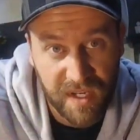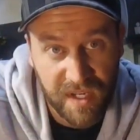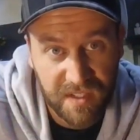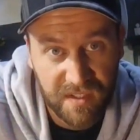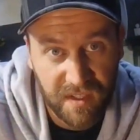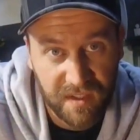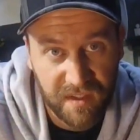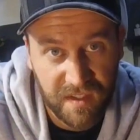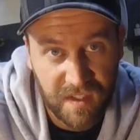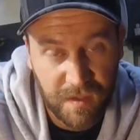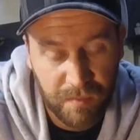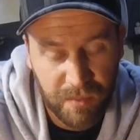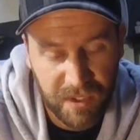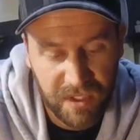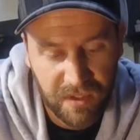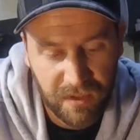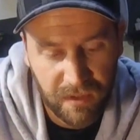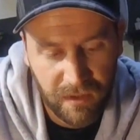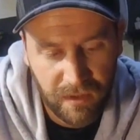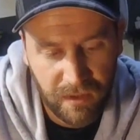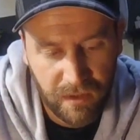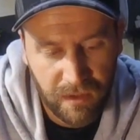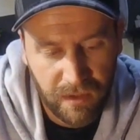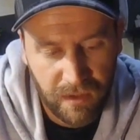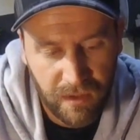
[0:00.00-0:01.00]
race on the
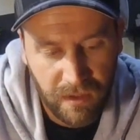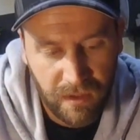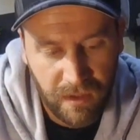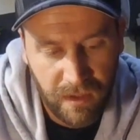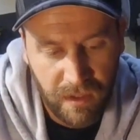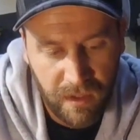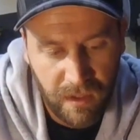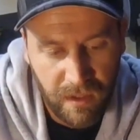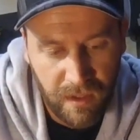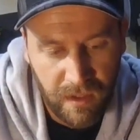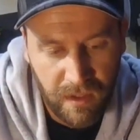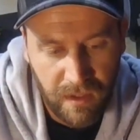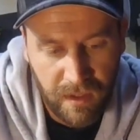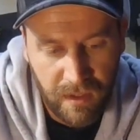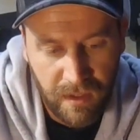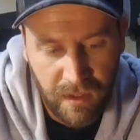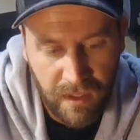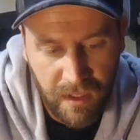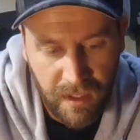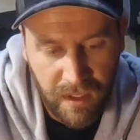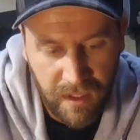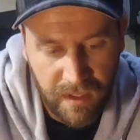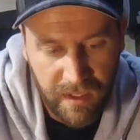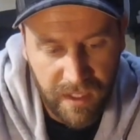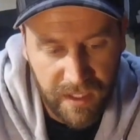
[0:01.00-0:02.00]
spindle.
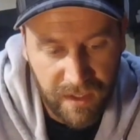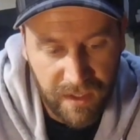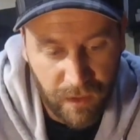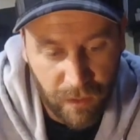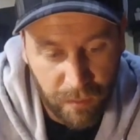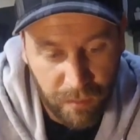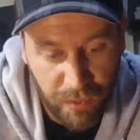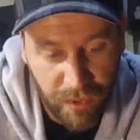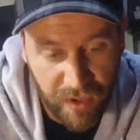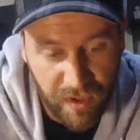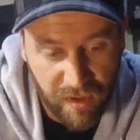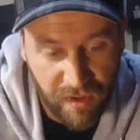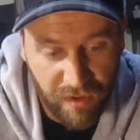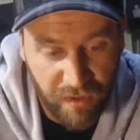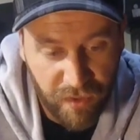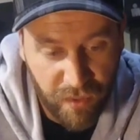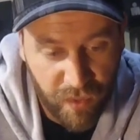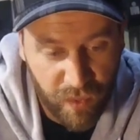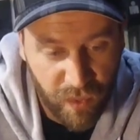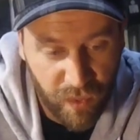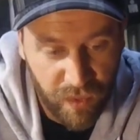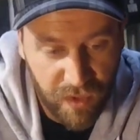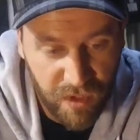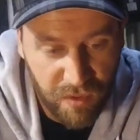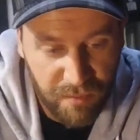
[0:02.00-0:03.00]
Then you'll put it
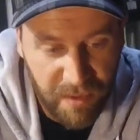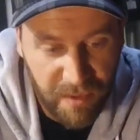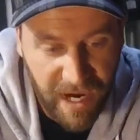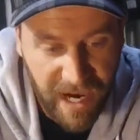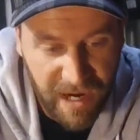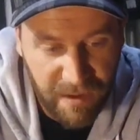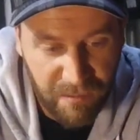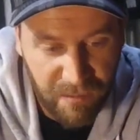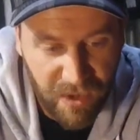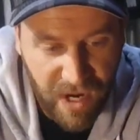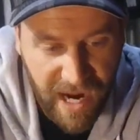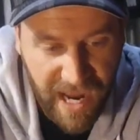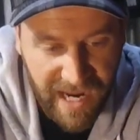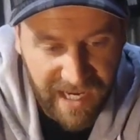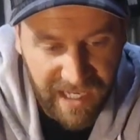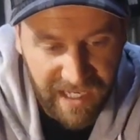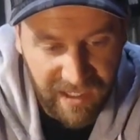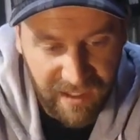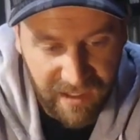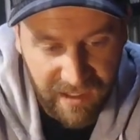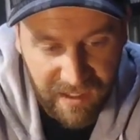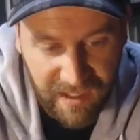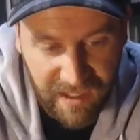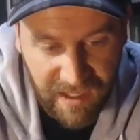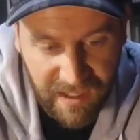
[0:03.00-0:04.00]
through your bottom
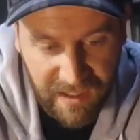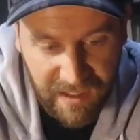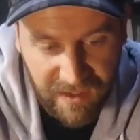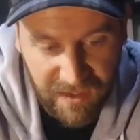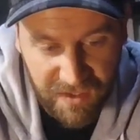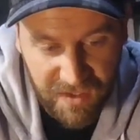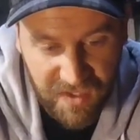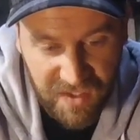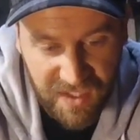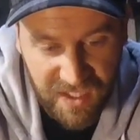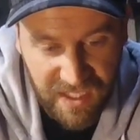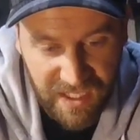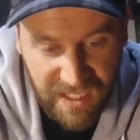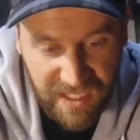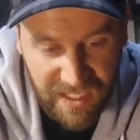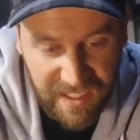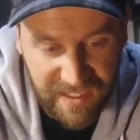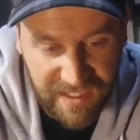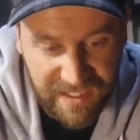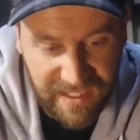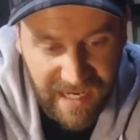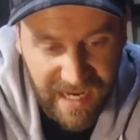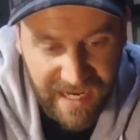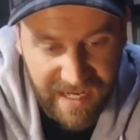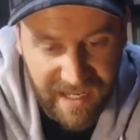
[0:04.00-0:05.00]
bracket, and it'll sit
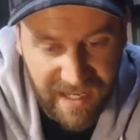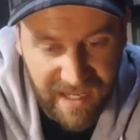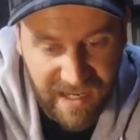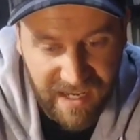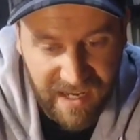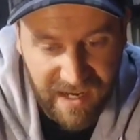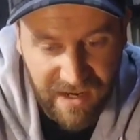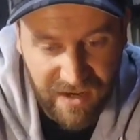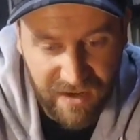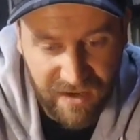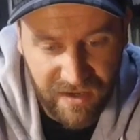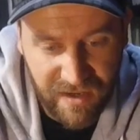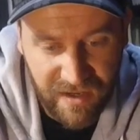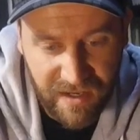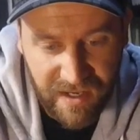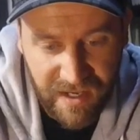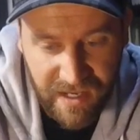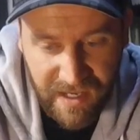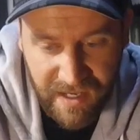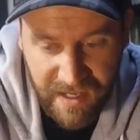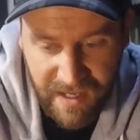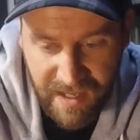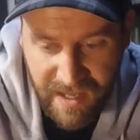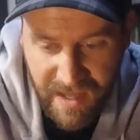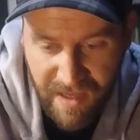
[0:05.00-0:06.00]
inside here.
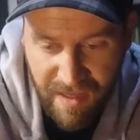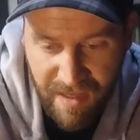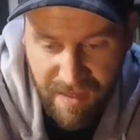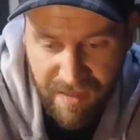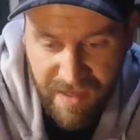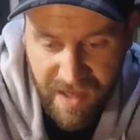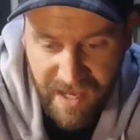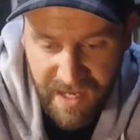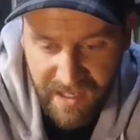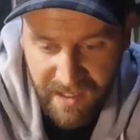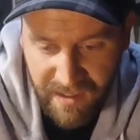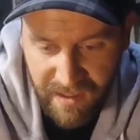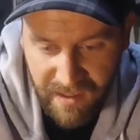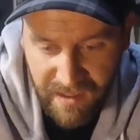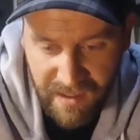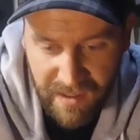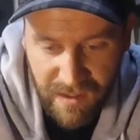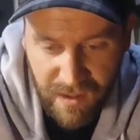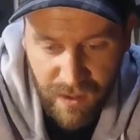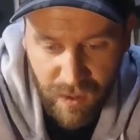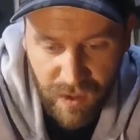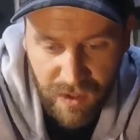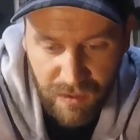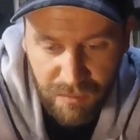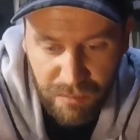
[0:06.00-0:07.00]

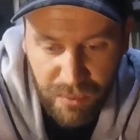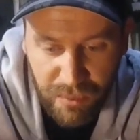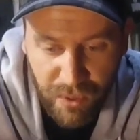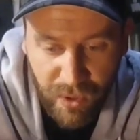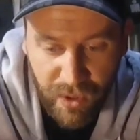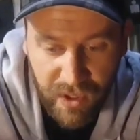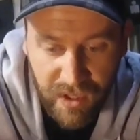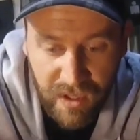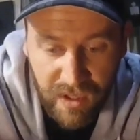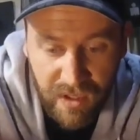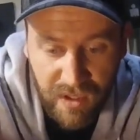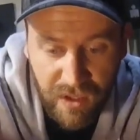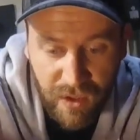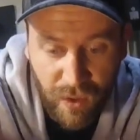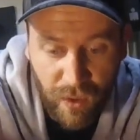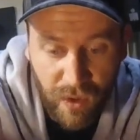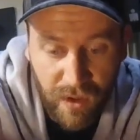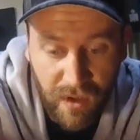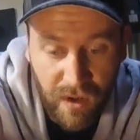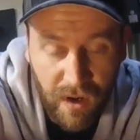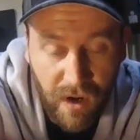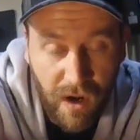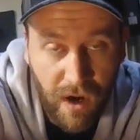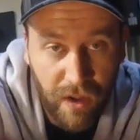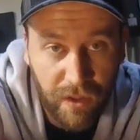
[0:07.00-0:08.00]
Then you can put
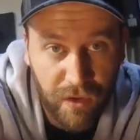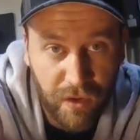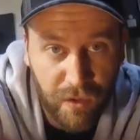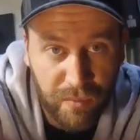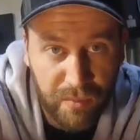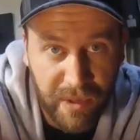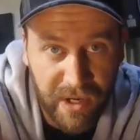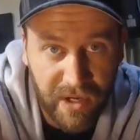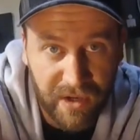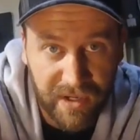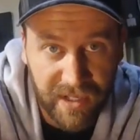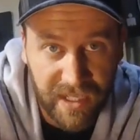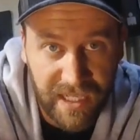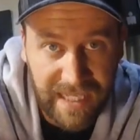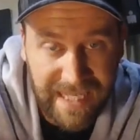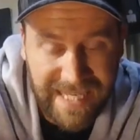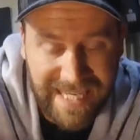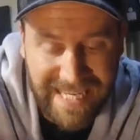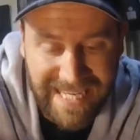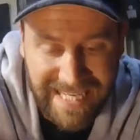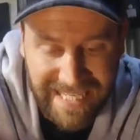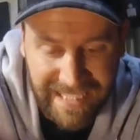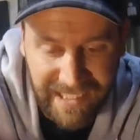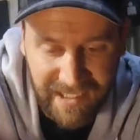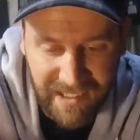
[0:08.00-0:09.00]
your other
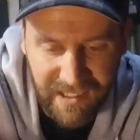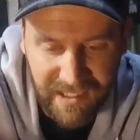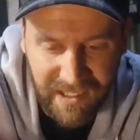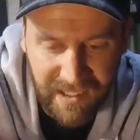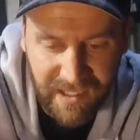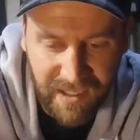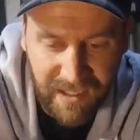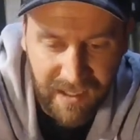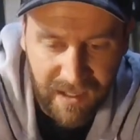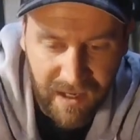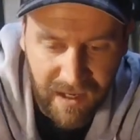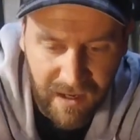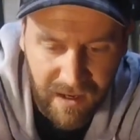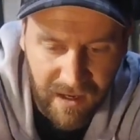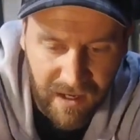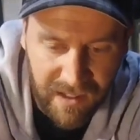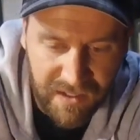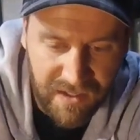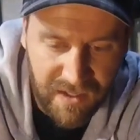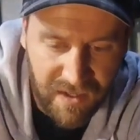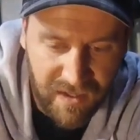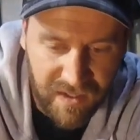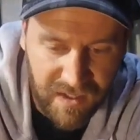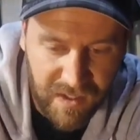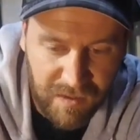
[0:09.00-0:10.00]
bearing in
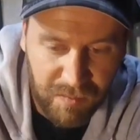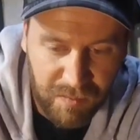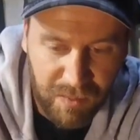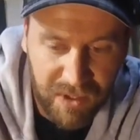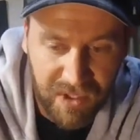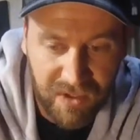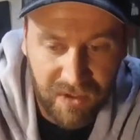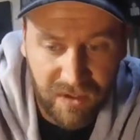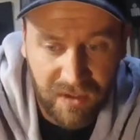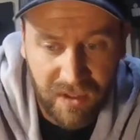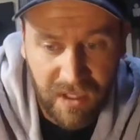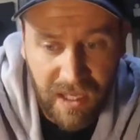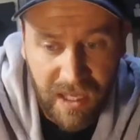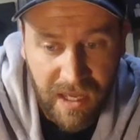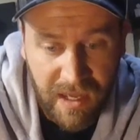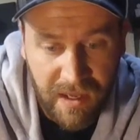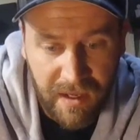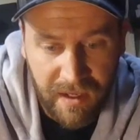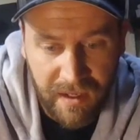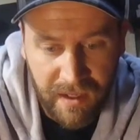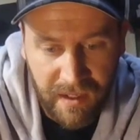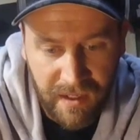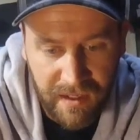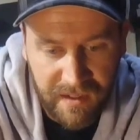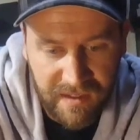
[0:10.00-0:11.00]
onto the spindle.
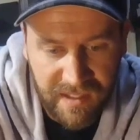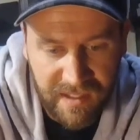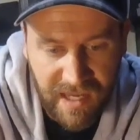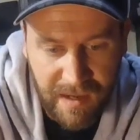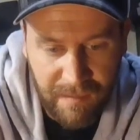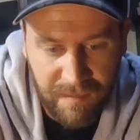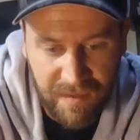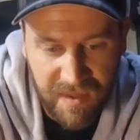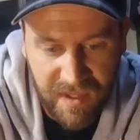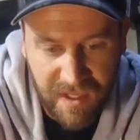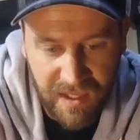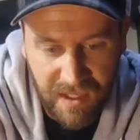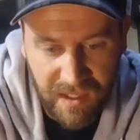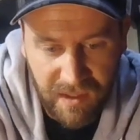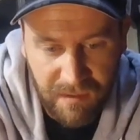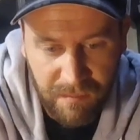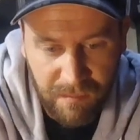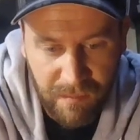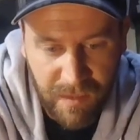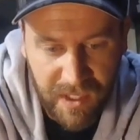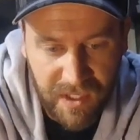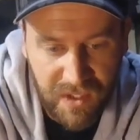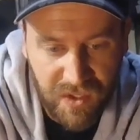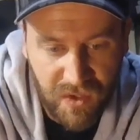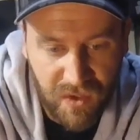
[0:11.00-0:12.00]
Same thing,
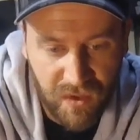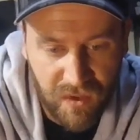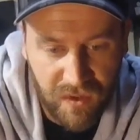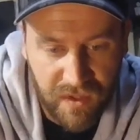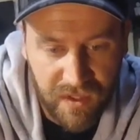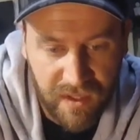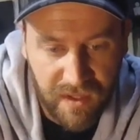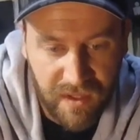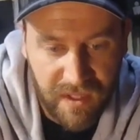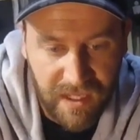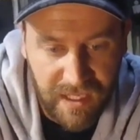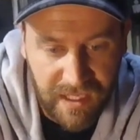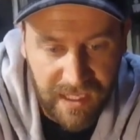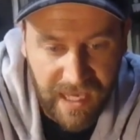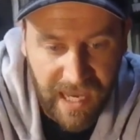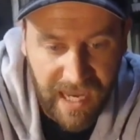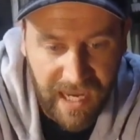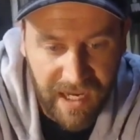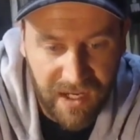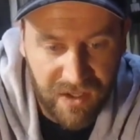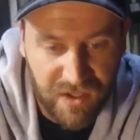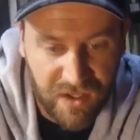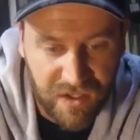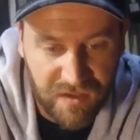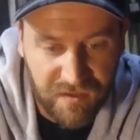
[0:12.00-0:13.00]
make sure that the
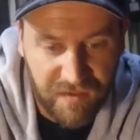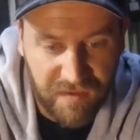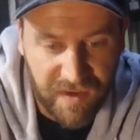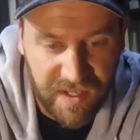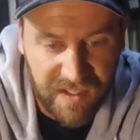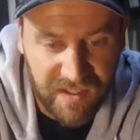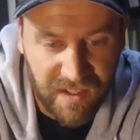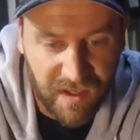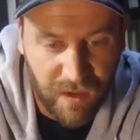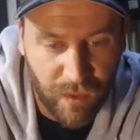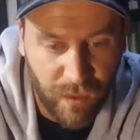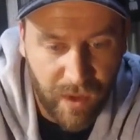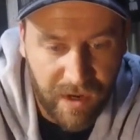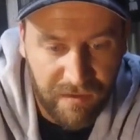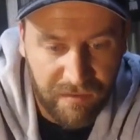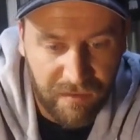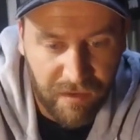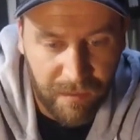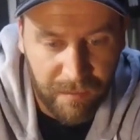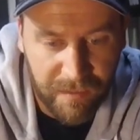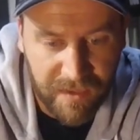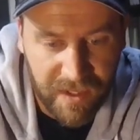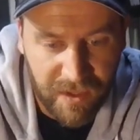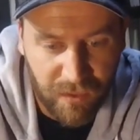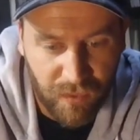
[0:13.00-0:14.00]
cage is facing away
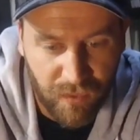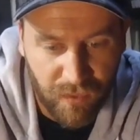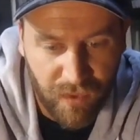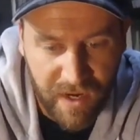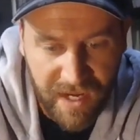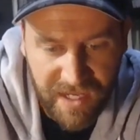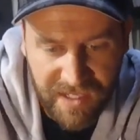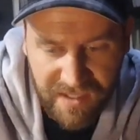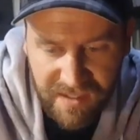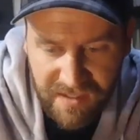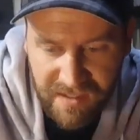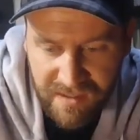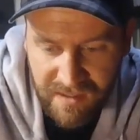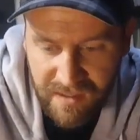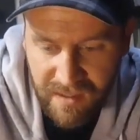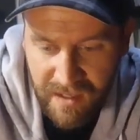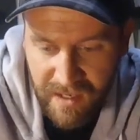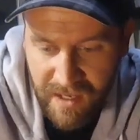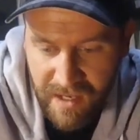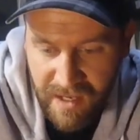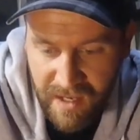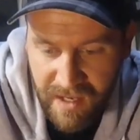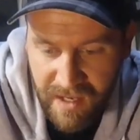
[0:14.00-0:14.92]
from the race.